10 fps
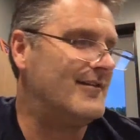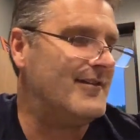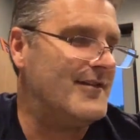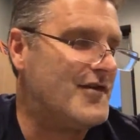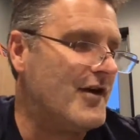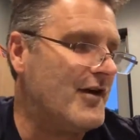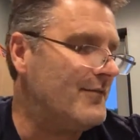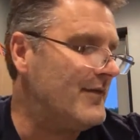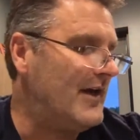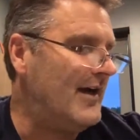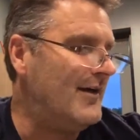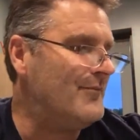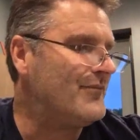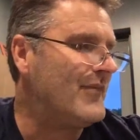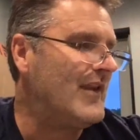Sure.
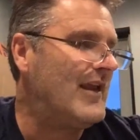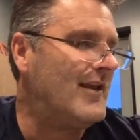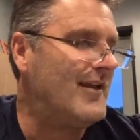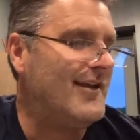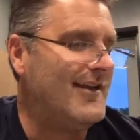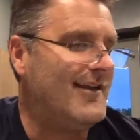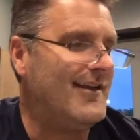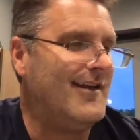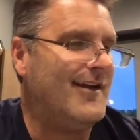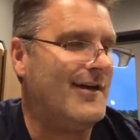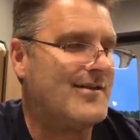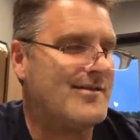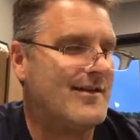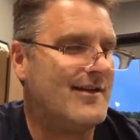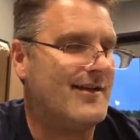Um, you know, it's